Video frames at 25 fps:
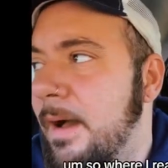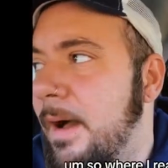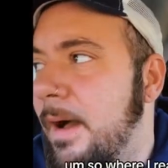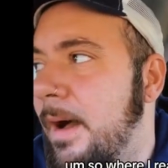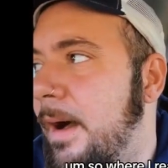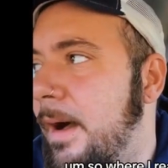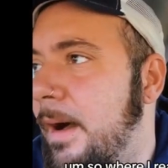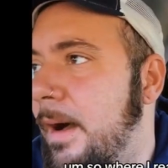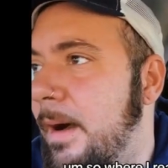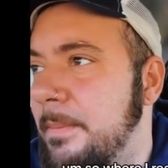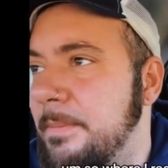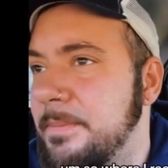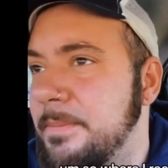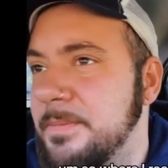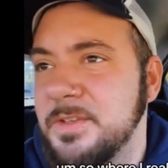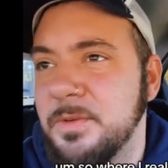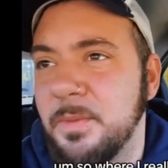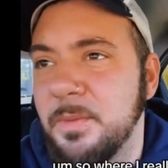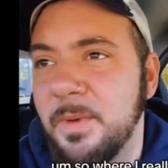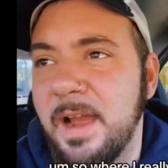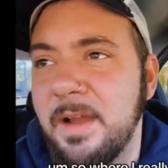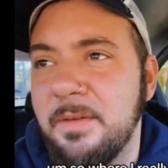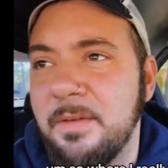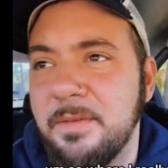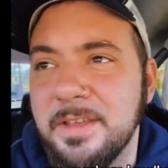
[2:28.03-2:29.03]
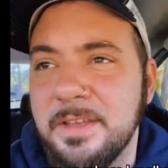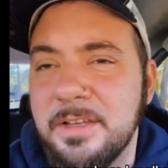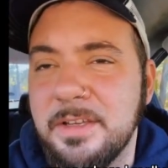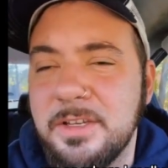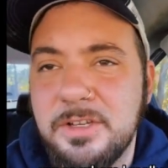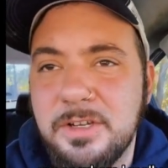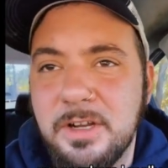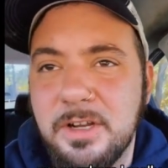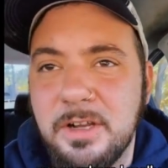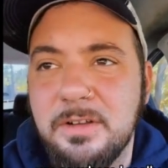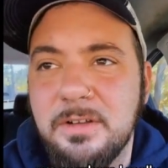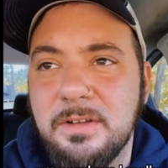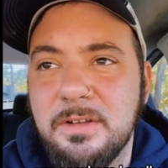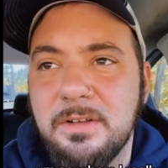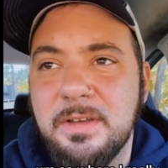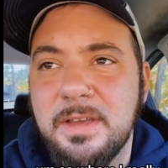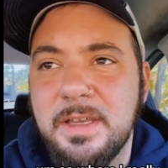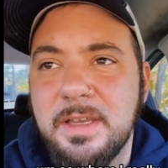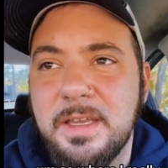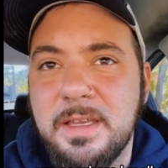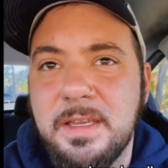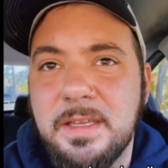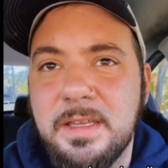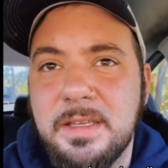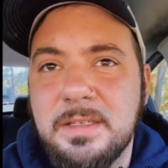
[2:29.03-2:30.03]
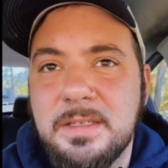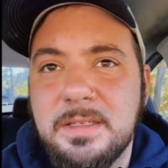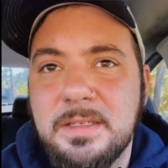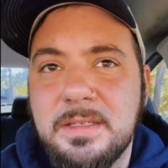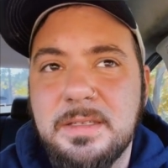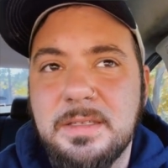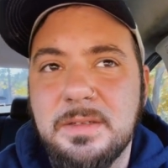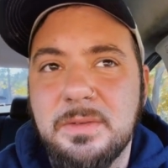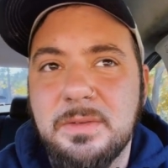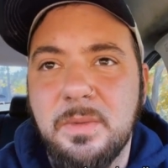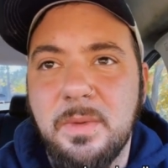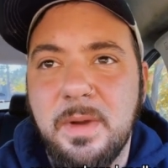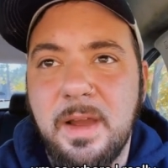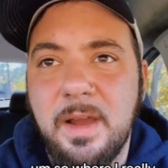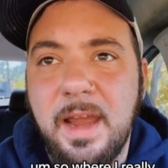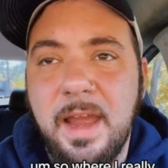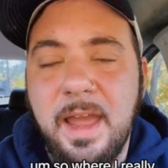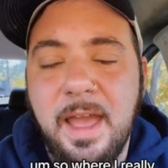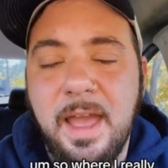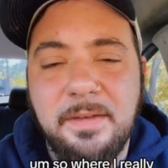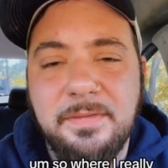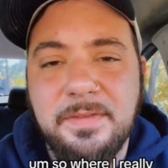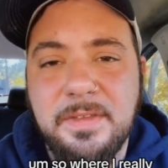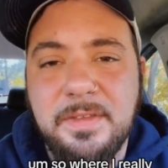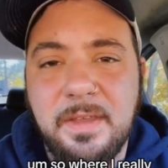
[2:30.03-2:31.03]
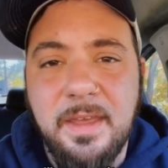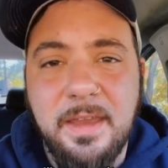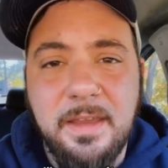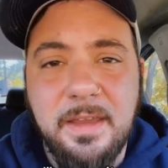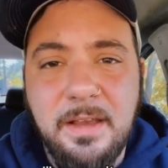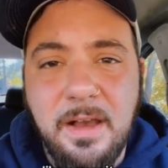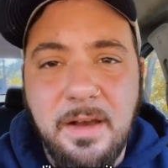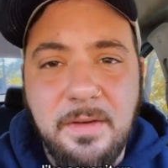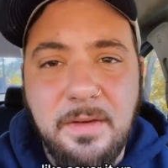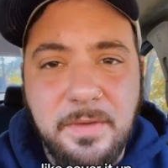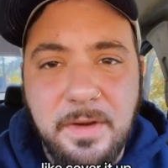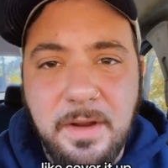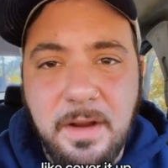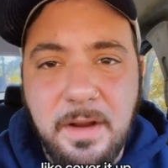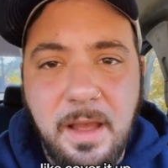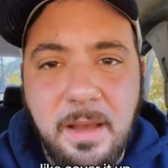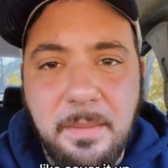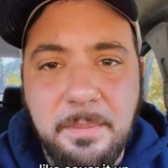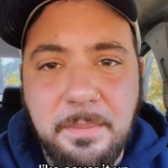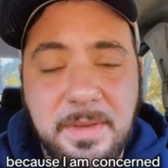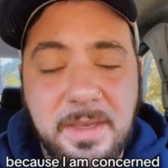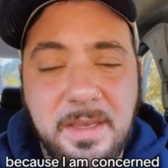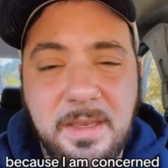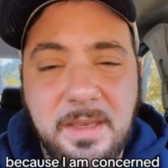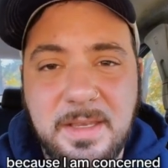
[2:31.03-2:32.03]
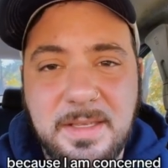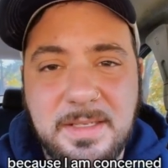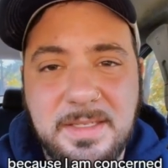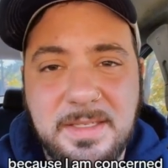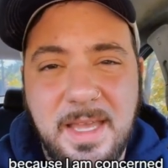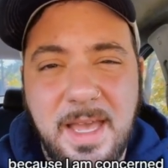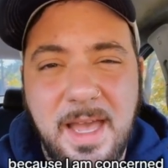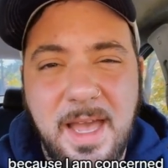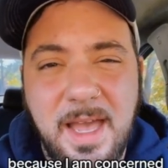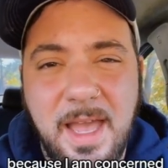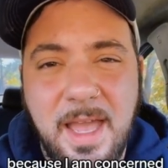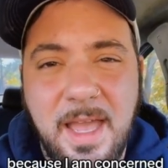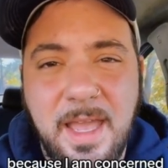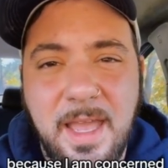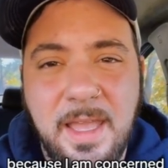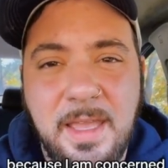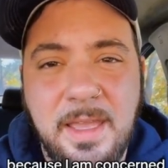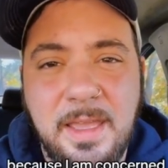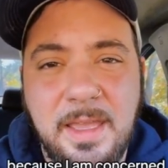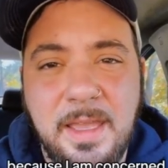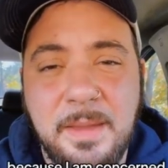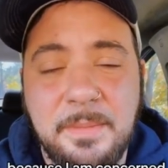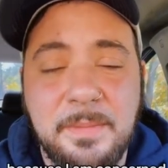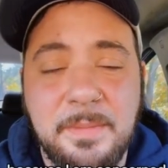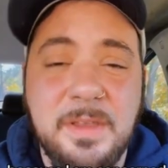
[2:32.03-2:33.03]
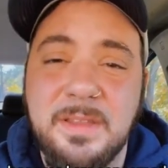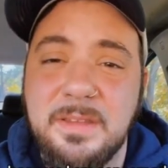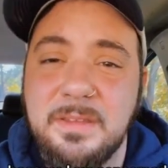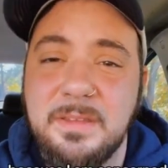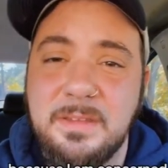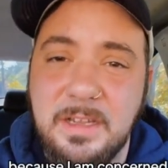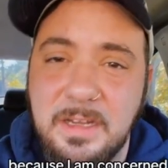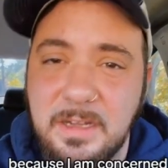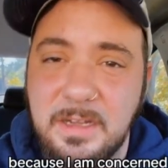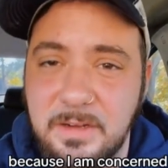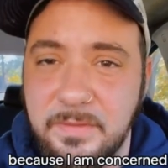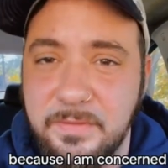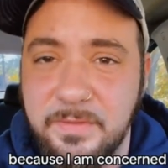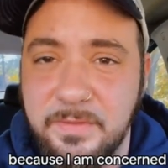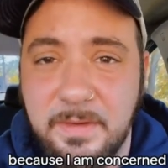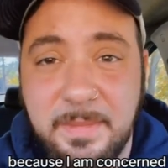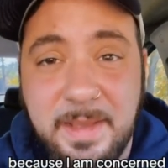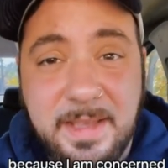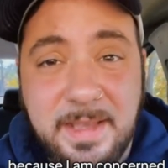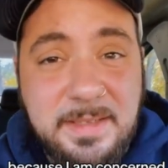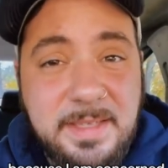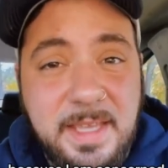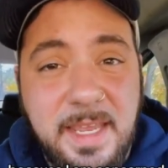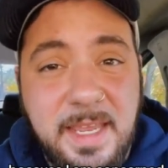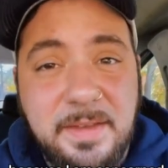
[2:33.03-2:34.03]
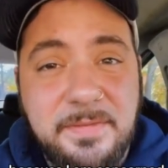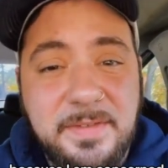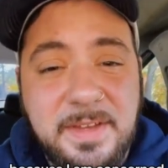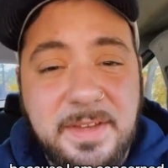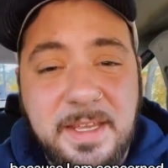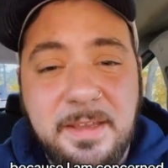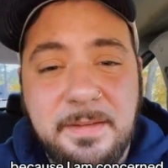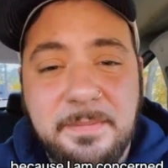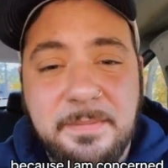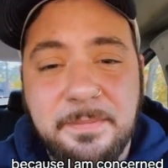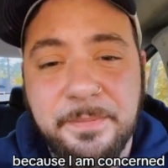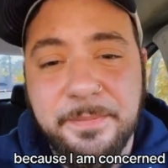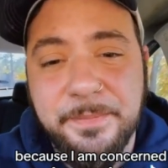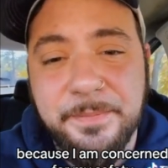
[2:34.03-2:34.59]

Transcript: So where I really struggle is where I have to like cover it up because I am concerned for my safety.